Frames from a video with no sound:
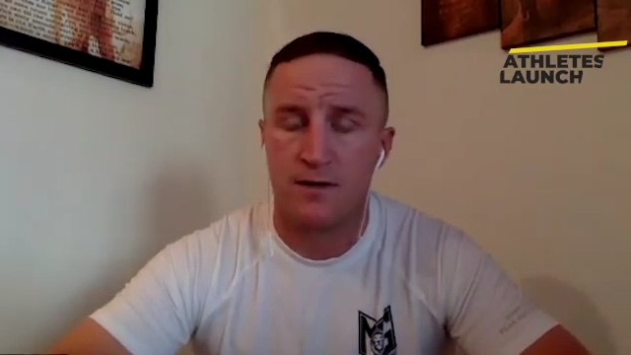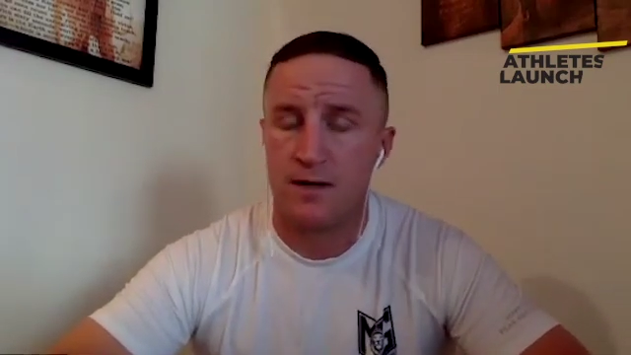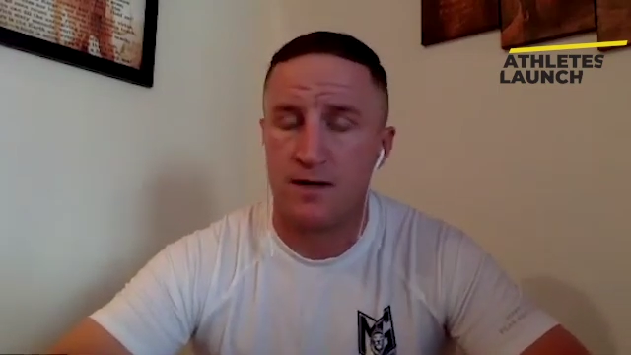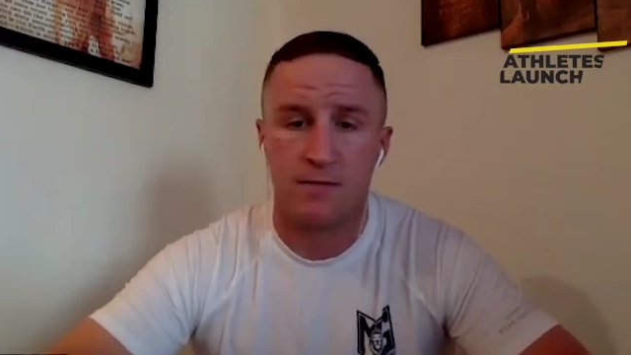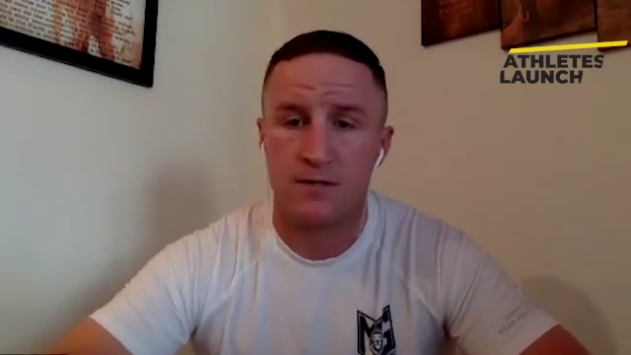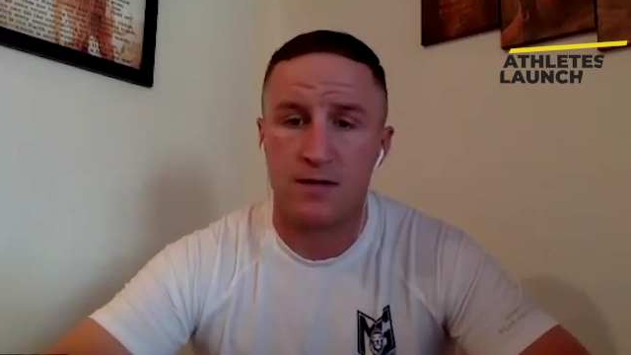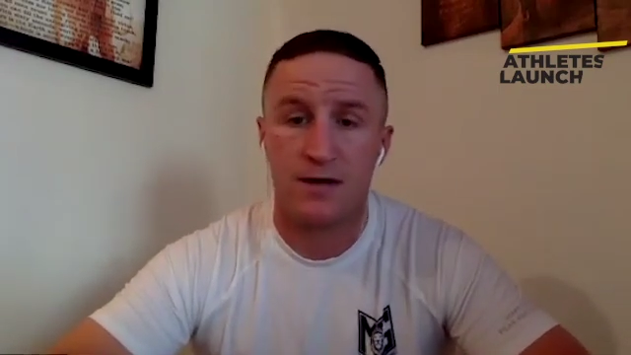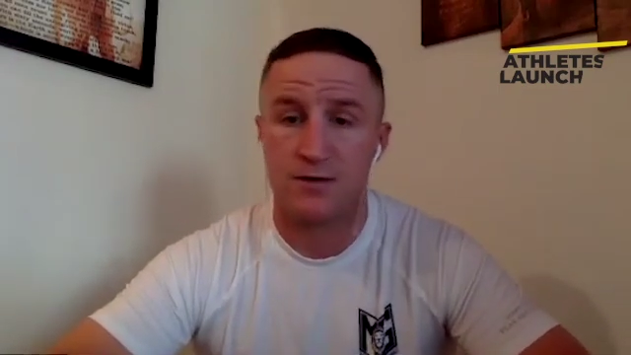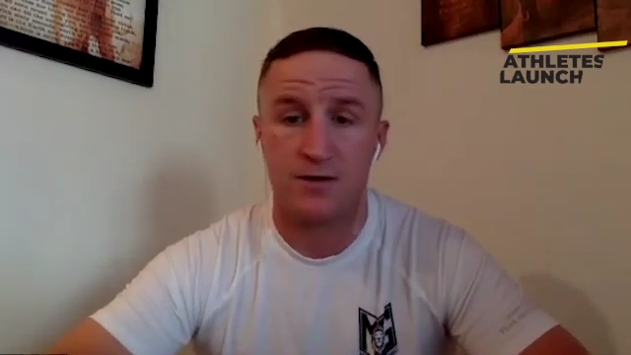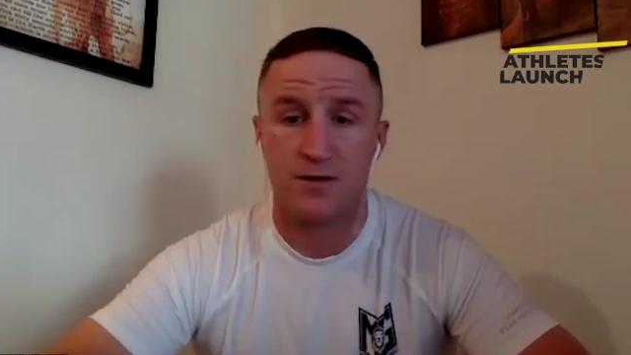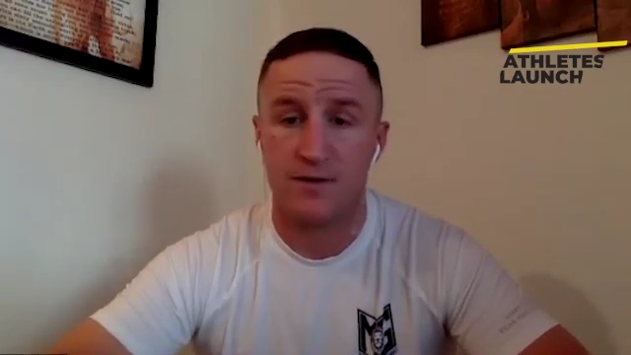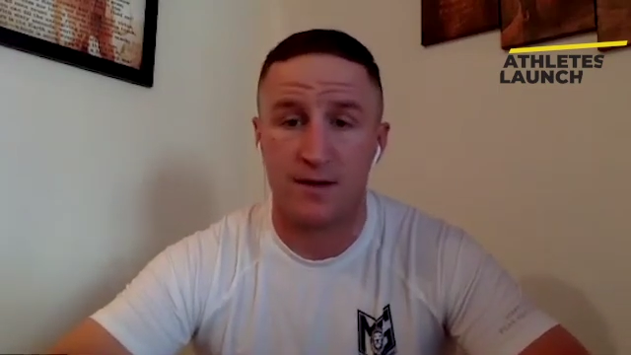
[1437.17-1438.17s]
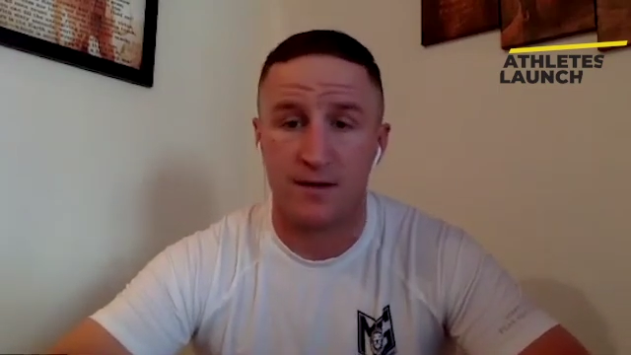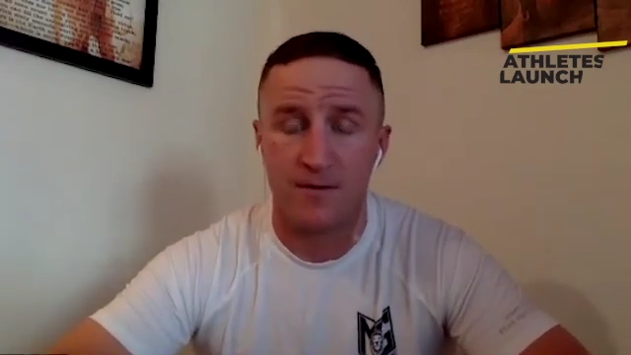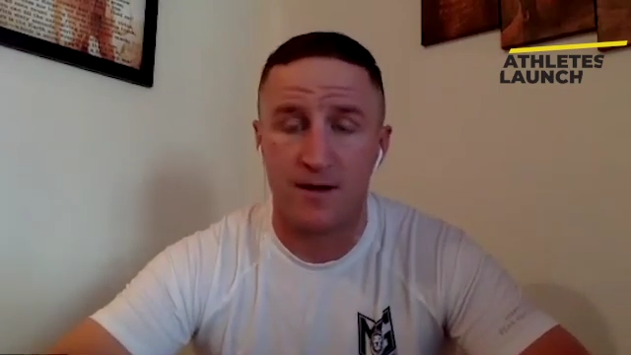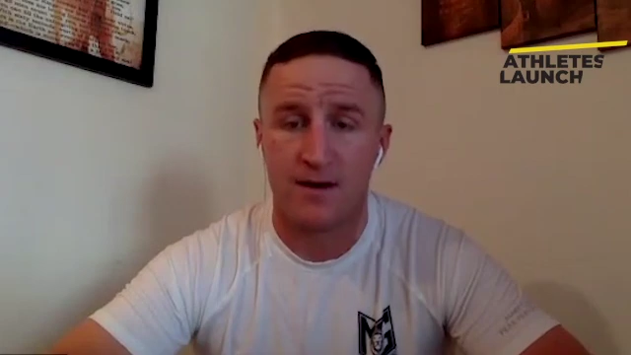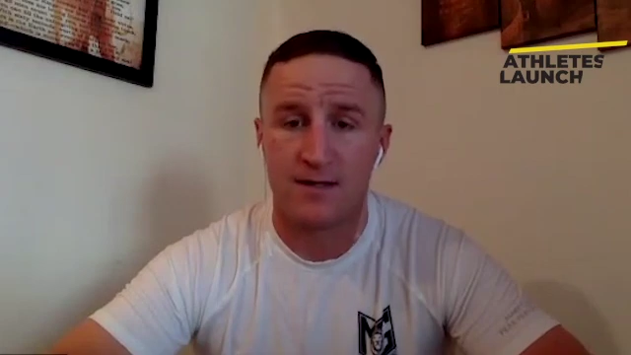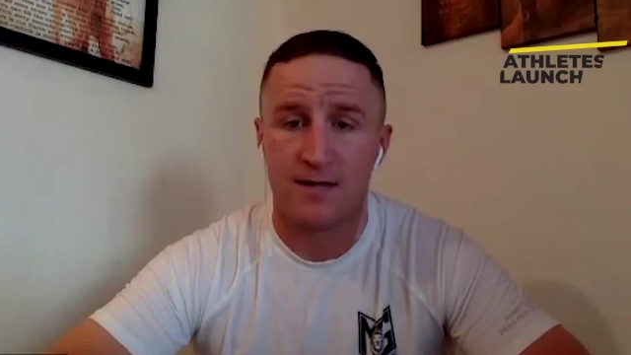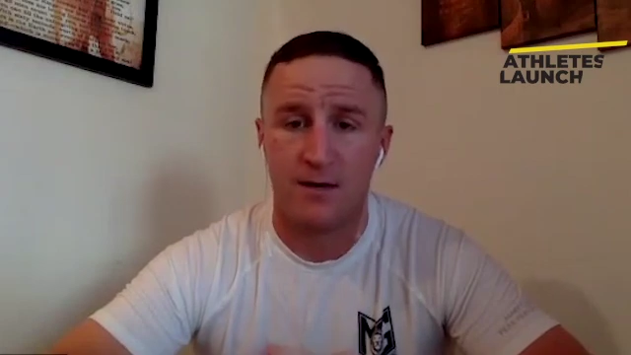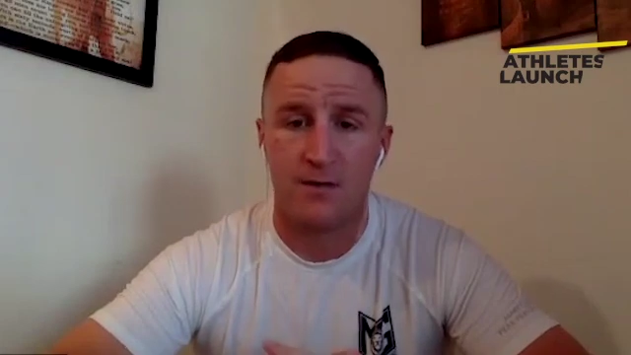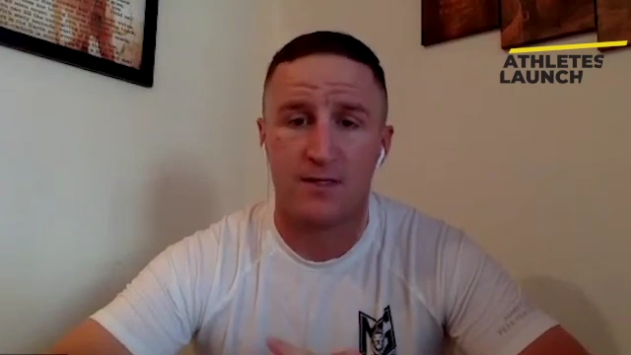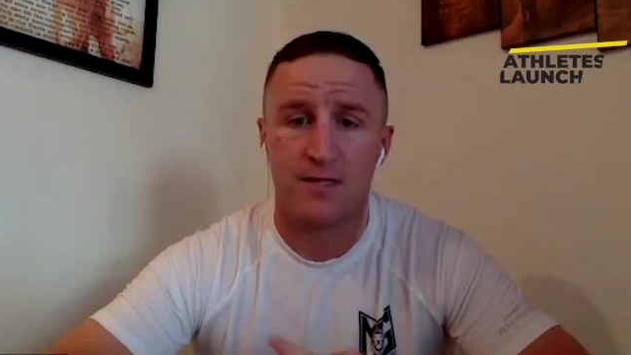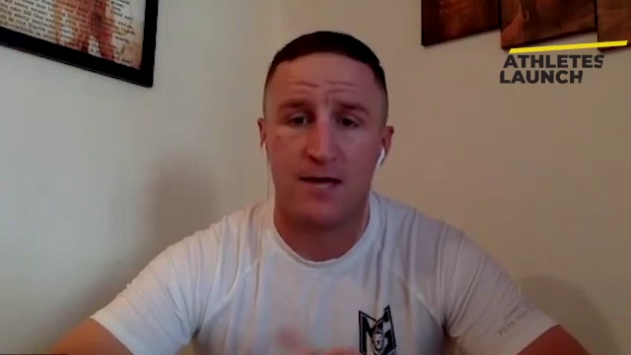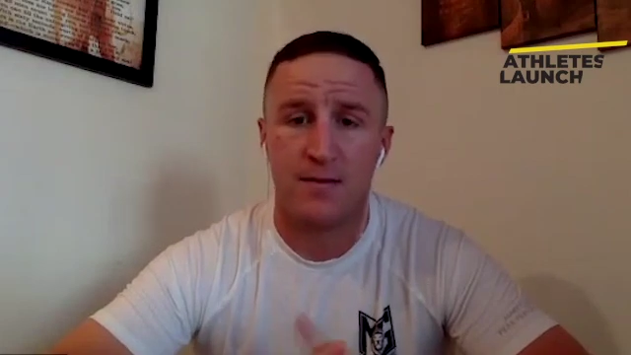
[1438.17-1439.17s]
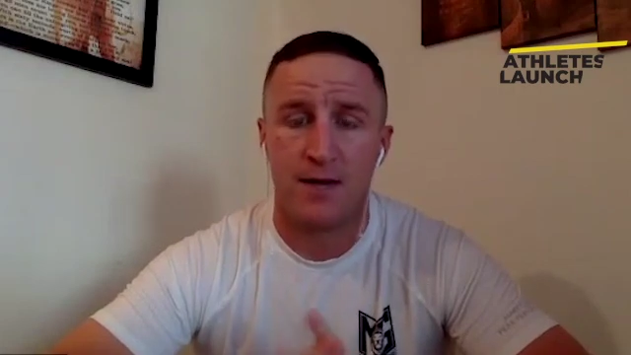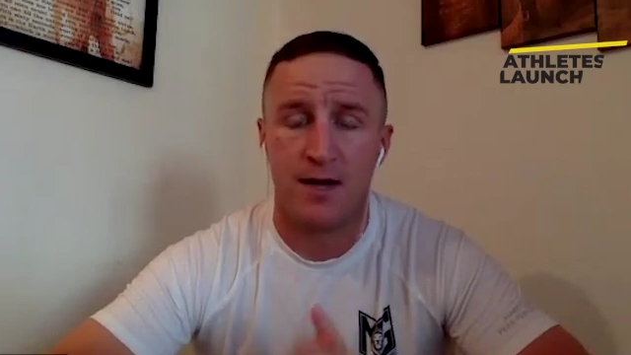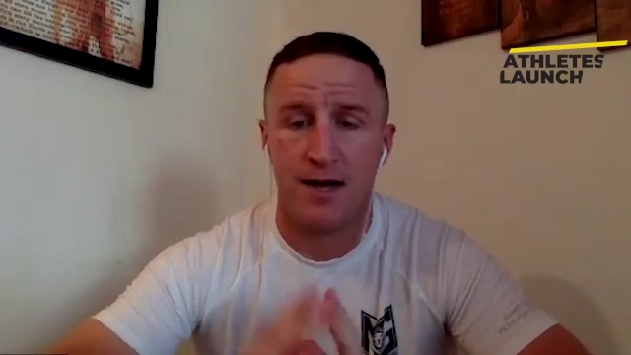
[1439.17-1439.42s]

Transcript: And I was not drifting, right? Because I always had my